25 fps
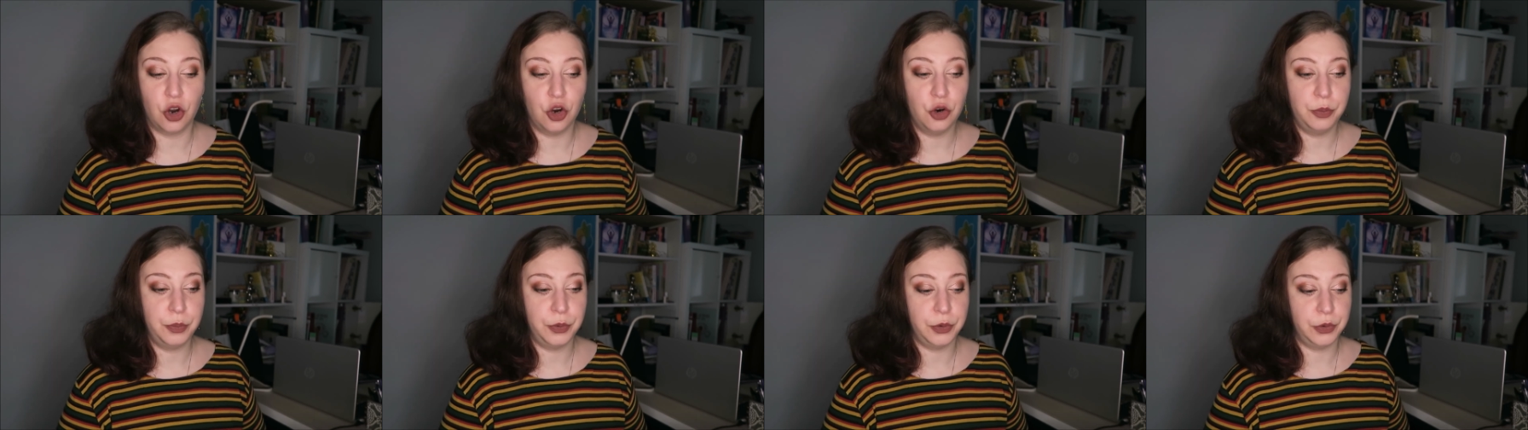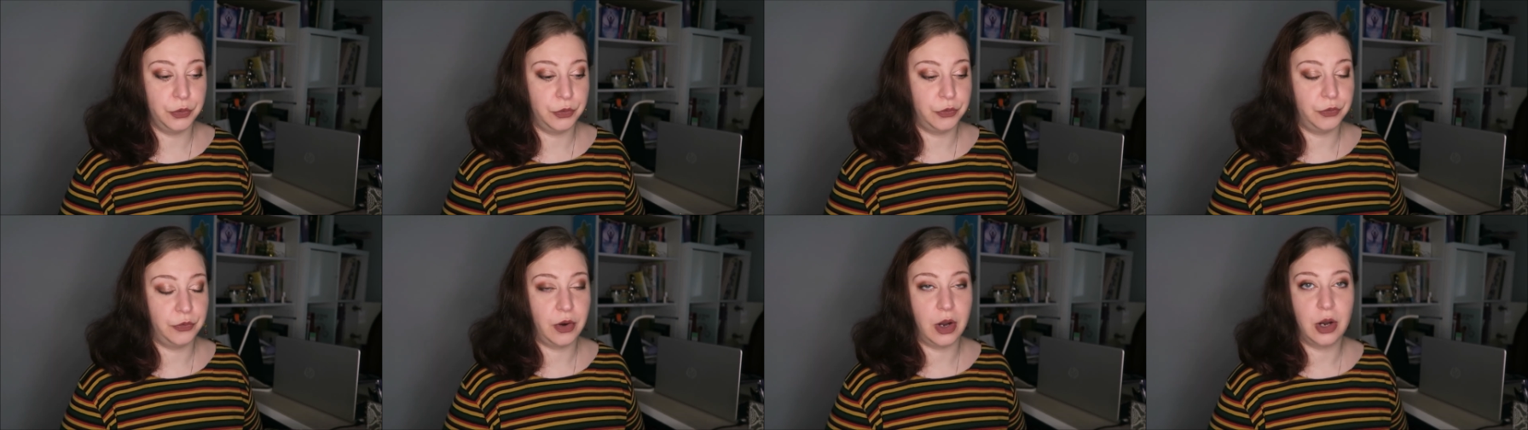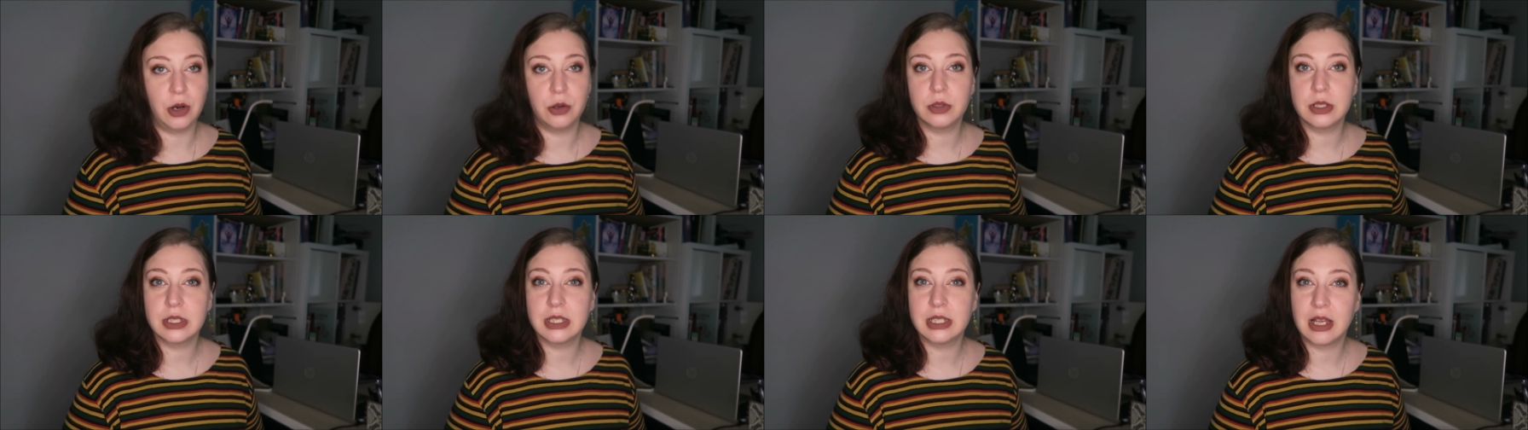hope you
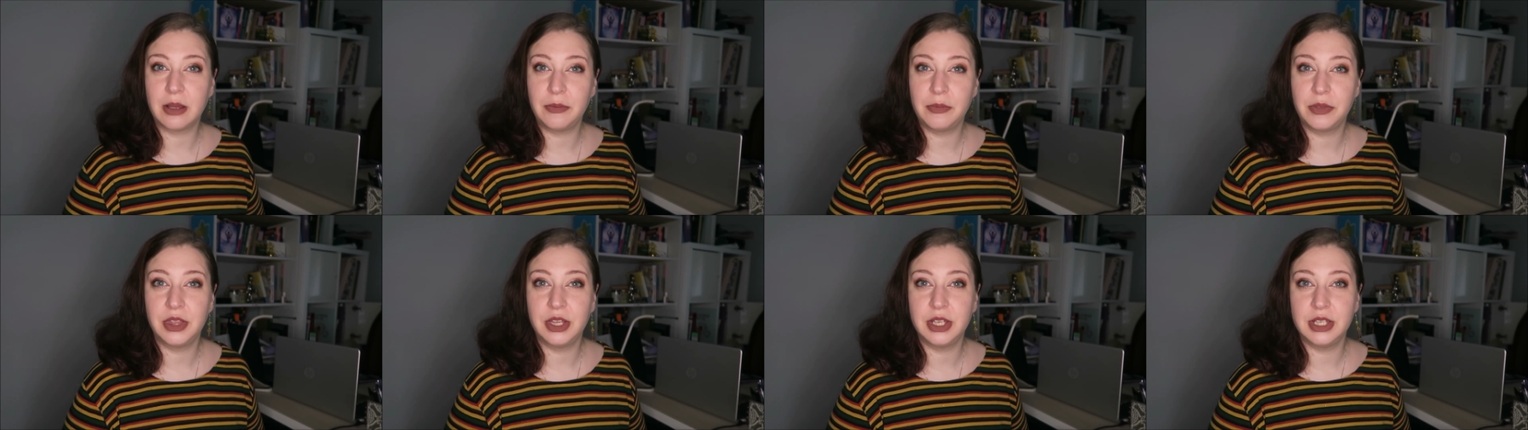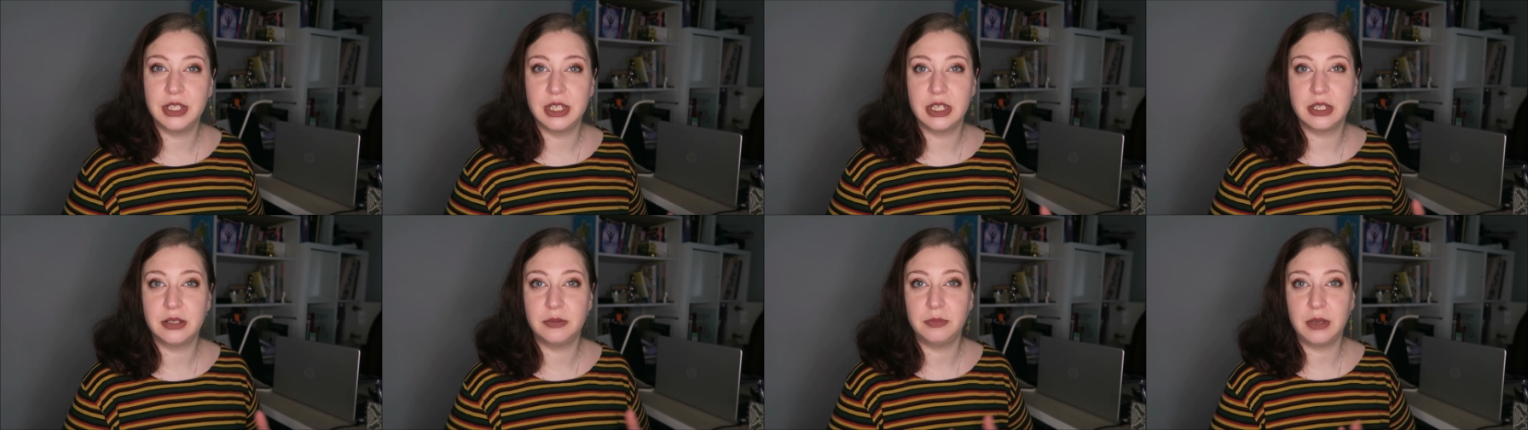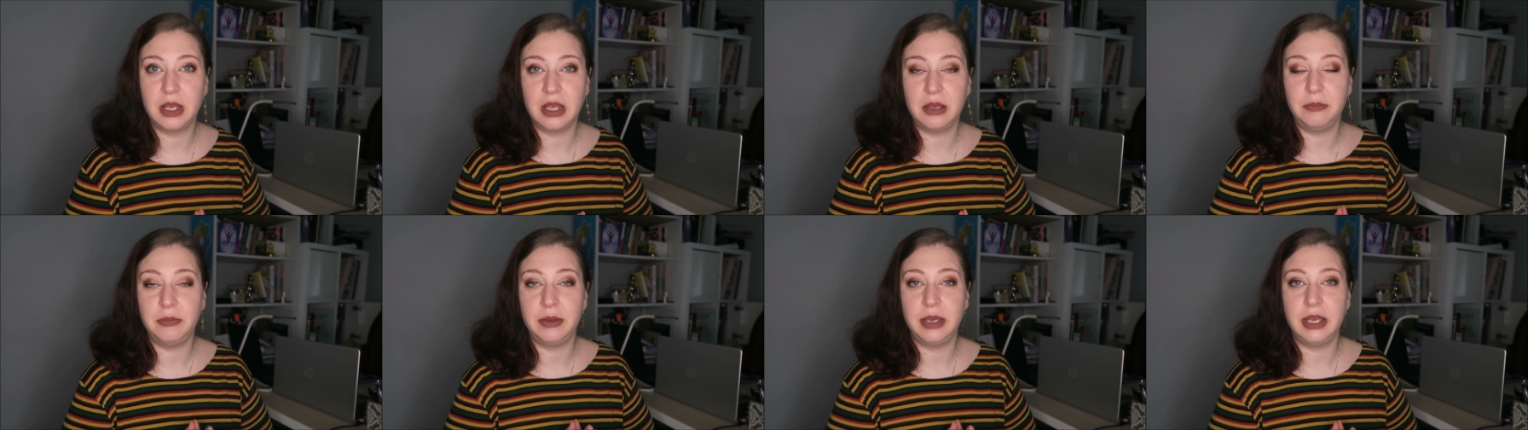found something that
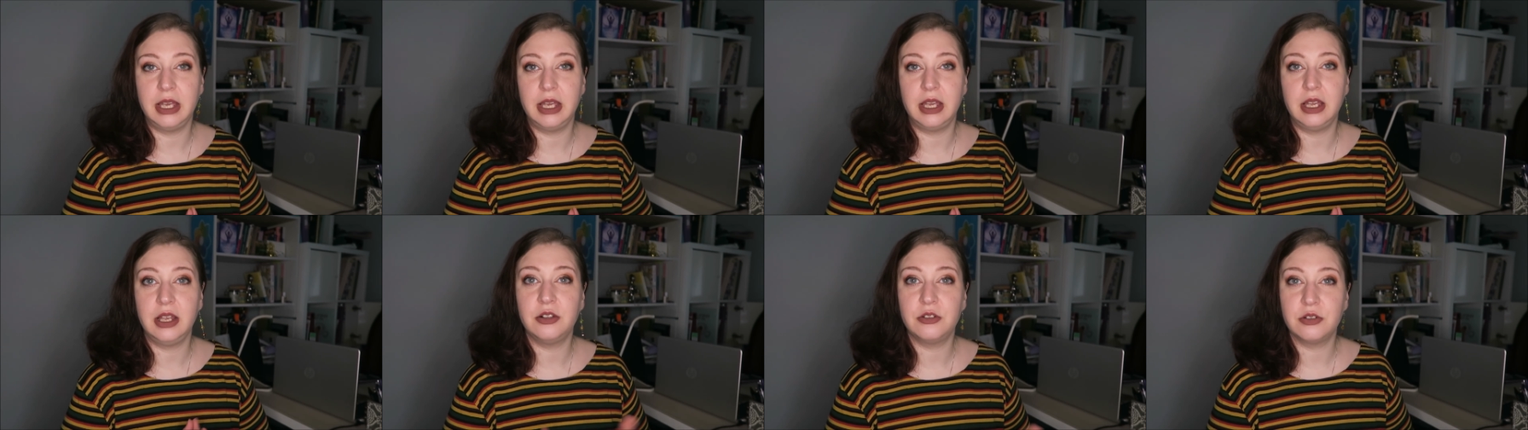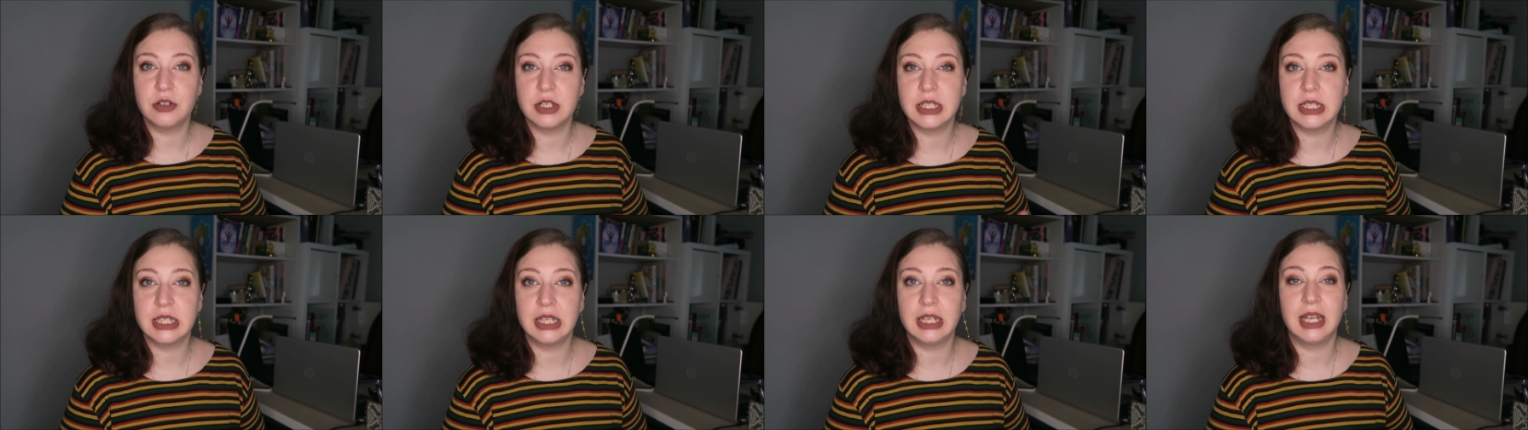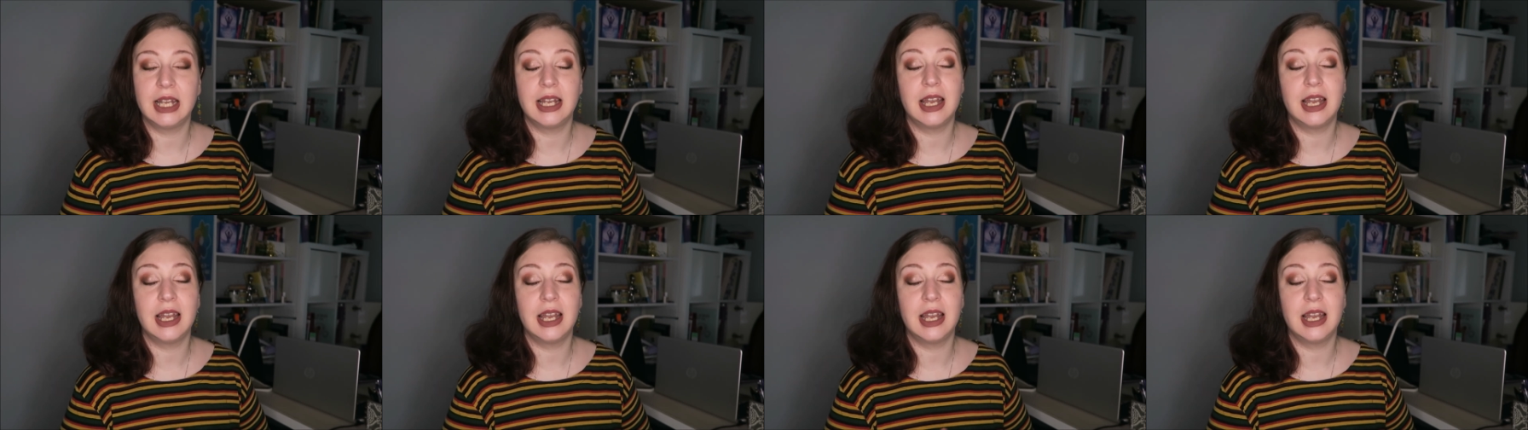may be interesting